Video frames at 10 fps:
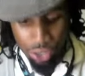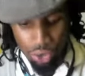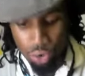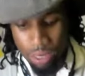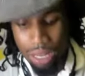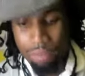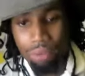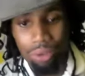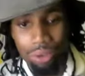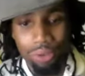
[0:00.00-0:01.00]
too many
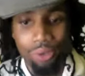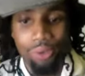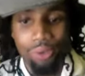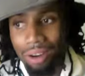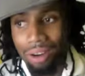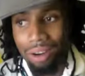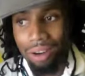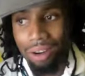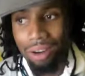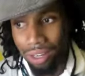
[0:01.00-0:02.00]
beautiful women out
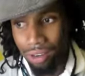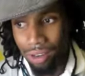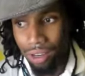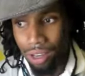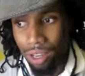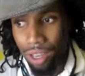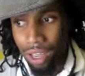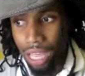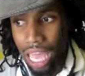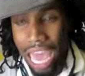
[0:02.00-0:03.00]
here
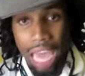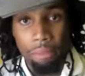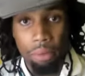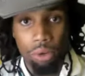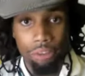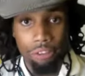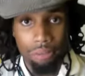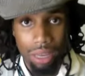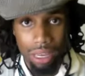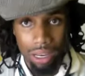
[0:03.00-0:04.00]
and beautiful
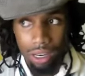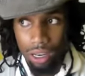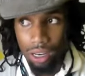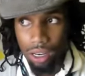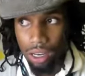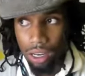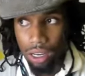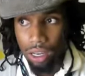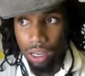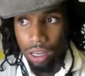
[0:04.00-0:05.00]
men,
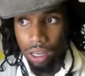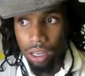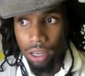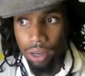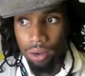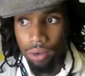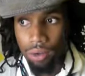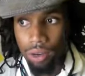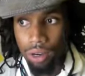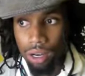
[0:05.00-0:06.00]
you know?
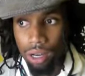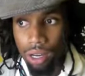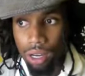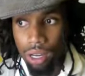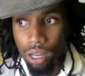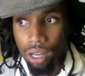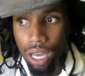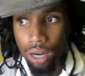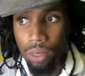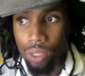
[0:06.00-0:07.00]

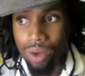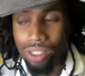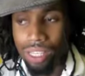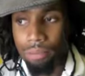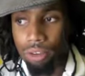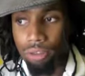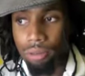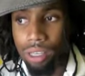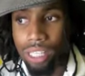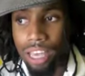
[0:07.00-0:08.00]
And the reason why I say beautiful men,
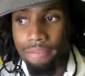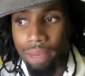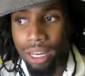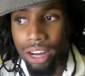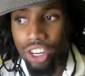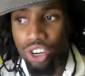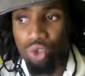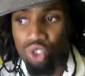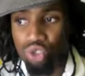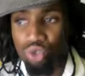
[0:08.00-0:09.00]
because they have men out here who
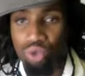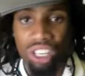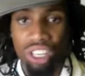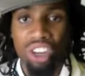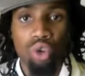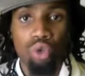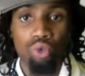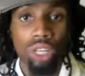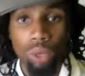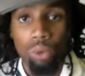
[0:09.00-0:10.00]
truly, who
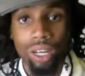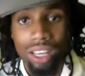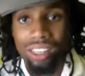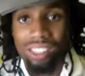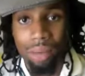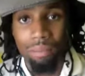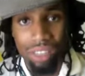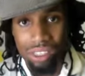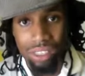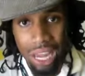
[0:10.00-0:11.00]
really want to accept
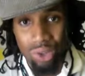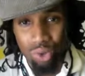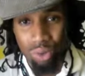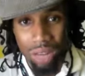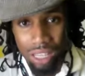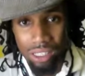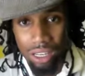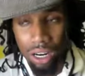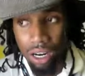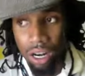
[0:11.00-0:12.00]
these natural women as they
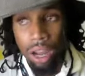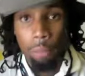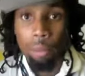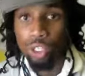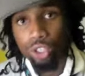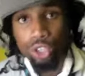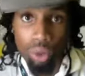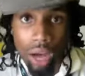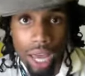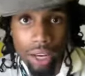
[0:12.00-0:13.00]
are. But you know
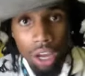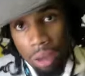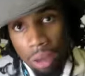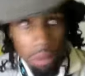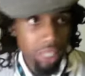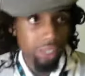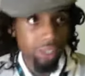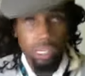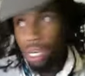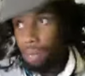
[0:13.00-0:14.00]
what? Miss
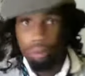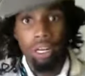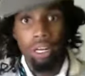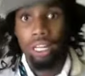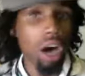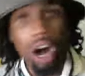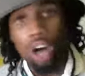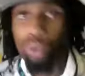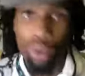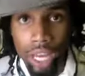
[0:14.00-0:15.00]
Pretty
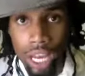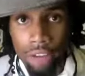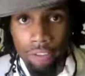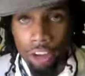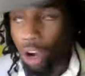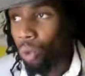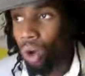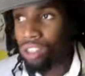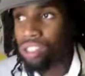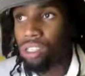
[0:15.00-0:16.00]
Longweave
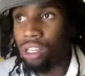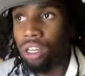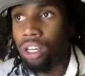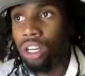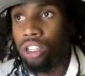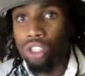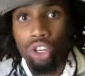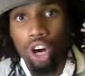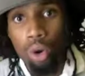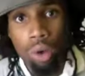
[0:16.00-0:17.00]
wants to to
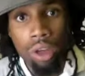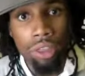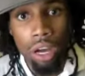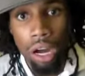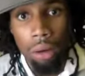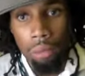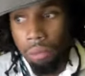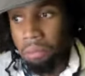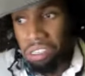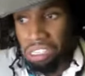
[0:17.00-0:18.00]
go with um
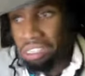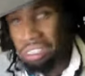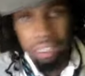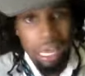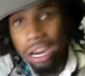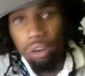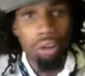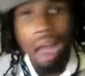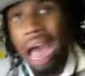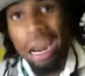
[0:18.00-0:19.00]
Missus
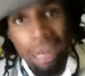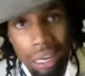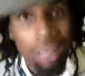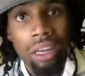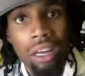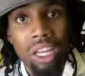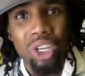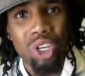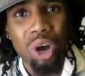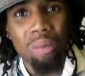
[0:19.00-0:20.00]
Slangerock, you
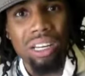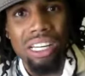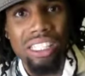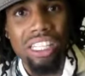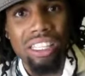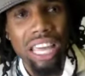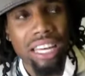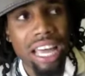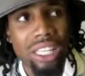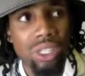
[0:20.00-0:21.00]
know, because she think
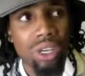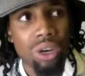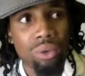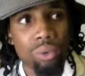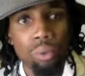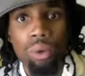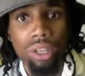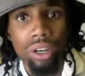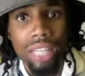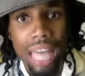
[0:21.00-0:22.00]
that's what
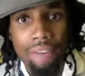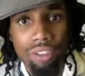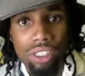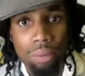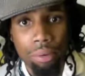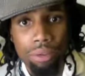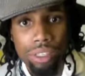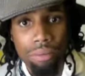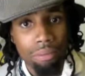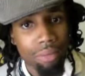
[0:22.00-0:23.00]
her life is supposed
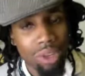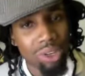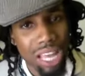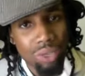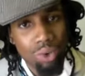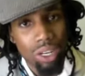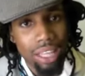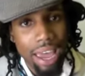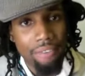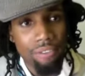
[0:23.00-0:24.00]
to, you know, that's what her life,